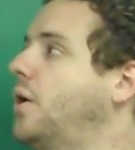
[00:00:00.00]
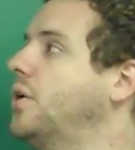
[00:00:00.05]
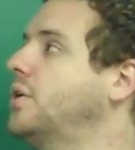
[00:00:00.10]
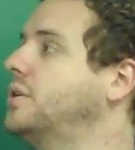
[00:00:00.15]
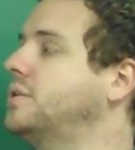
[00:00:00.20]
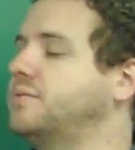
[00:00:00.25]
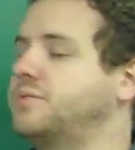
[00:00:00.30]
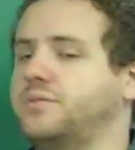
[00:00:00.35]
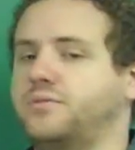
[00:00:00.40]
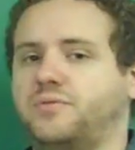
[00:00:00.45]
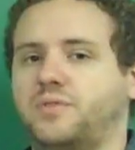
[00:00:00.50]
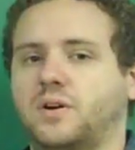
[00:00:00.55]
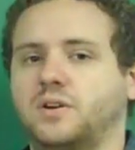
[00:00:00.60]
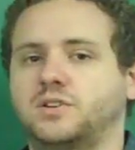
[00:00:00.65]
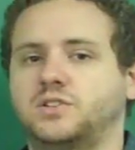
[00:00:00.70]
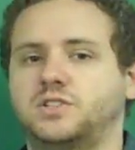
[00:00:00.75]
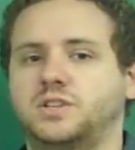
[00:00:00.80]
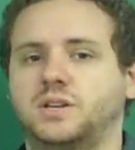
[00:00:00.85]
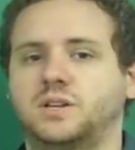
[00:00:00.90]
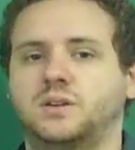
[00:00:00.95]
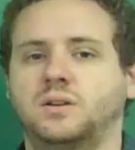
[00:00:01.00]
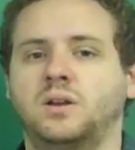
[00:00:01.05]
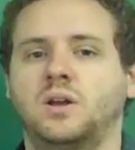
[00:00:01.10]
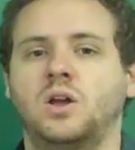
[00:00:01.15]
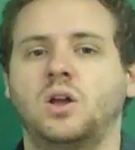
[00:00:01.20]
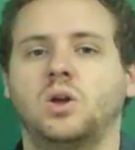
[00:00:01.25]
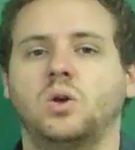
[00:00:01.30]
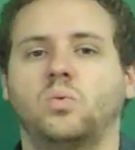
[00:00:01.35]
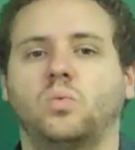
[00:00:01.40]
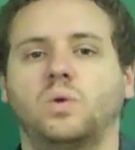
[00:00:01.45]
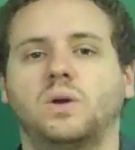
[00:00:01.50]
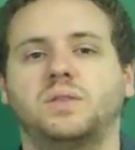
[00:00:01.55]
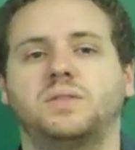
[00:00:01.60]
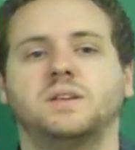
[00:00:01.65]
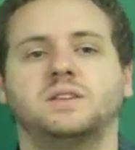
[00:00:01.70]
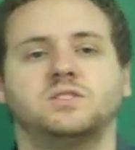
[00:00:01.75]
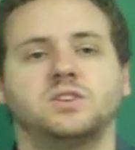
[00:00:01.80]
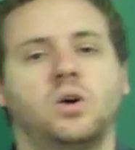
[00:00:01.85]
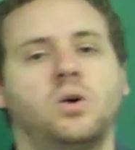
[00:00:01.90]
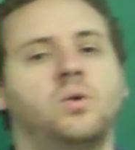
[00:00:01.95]
part of the function with
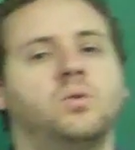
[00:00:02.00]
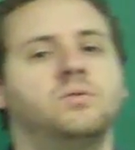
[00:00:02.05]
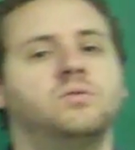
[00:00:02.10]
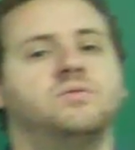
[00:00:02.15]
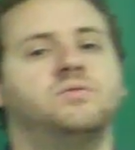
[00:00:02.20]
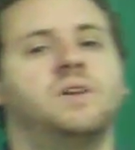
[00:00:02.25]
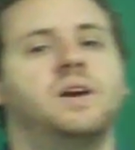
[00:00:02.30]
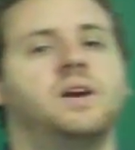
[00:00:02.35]
its own